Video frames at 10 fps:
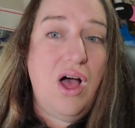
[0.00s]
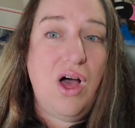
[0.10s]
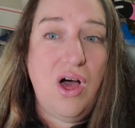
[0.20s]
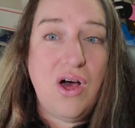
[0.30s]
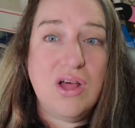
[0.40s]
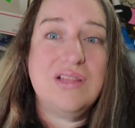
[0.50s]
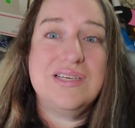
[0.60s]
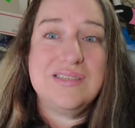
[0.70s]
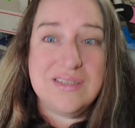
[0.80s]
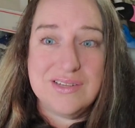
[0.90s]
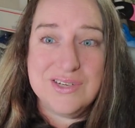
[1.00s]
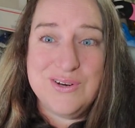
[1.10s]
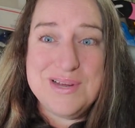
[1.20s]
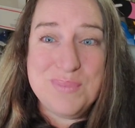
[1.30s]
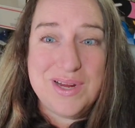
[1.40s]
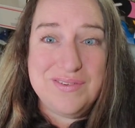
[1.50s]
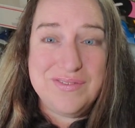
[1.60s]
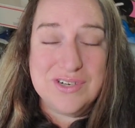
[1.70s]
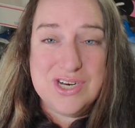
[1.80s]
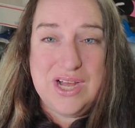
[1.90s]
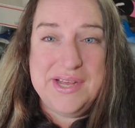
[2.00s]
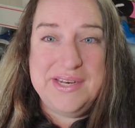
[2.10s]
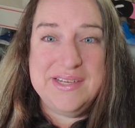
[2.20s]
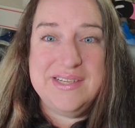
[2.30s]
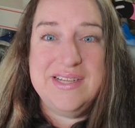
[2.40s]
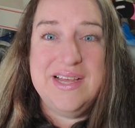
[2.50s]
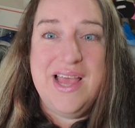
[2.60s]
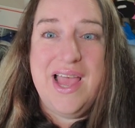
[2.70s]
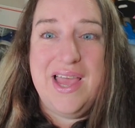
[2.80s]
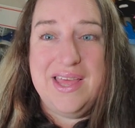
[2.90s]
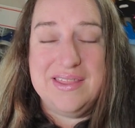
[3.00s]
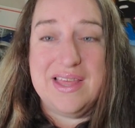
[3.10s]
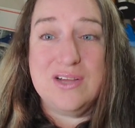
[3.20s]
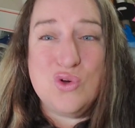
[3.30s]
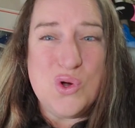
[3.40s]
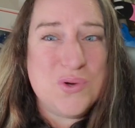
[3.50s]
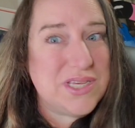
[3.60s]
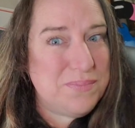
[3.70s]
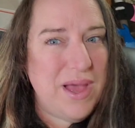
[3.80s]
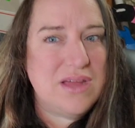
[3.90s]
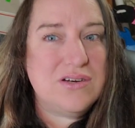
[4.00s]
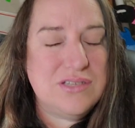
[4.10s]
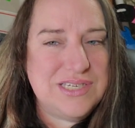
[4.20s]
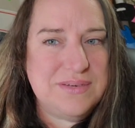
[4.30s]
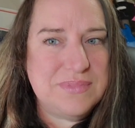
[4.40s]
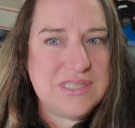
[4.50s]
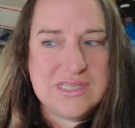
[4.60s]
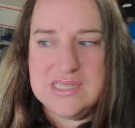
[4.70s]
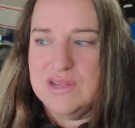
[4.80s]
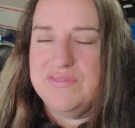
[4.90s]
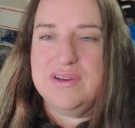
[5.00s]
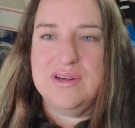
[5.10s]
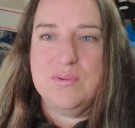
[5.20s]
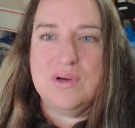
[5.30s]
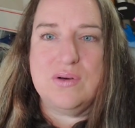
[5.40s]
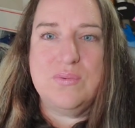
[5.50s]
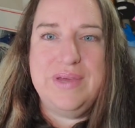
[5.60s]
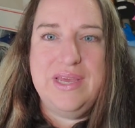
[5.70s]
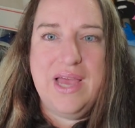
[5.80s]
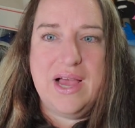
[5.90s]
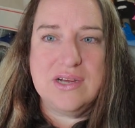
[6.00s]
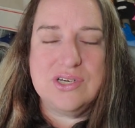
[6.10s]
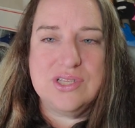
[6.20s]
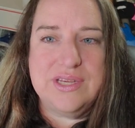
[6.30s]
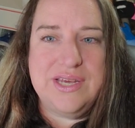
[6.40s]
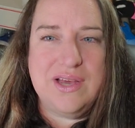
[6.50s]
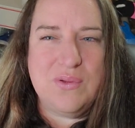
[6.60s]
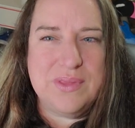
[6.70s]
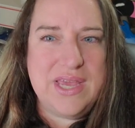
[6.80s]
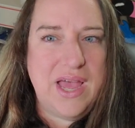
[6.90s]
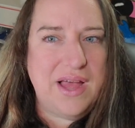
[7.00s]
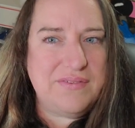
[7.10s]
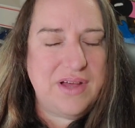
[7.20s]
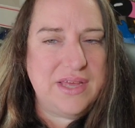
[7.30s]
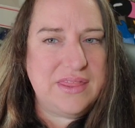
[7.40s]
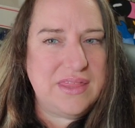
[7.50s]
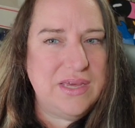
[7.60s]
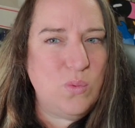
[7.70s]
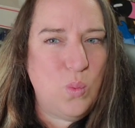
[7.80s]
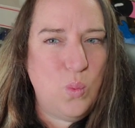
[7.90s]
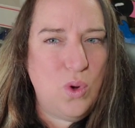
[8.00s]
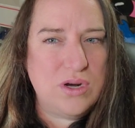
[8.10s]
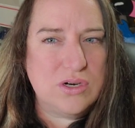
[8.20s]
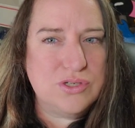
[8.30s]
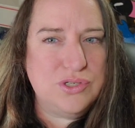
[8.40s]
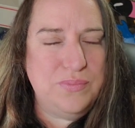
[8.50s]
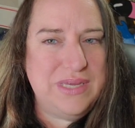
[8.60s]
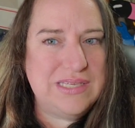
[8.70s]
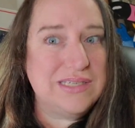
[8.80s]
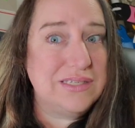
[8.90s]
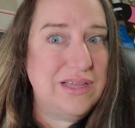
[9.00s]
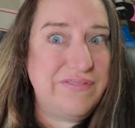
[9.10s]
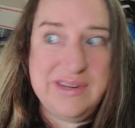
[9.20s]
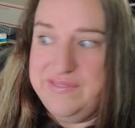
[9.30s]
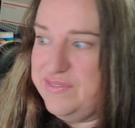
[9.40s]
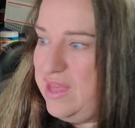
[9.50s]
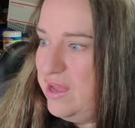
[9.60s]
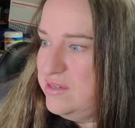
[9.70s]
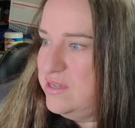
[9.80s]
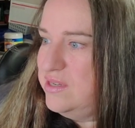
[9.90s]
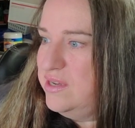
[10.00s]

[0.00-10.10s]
Haul is another great brand for China, and that crocus pattern seems to sell very well. We actually only have, I think, one or two pieces left, if that.